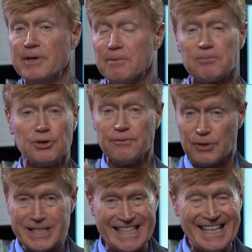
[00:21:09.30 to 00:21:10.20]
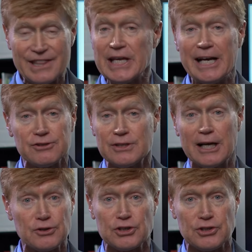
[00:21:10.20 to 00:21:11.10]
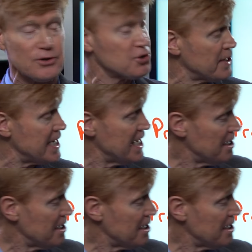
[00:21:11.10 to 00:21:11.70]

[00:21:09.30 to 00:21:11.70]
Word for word: been approved for a $10,000 surgery,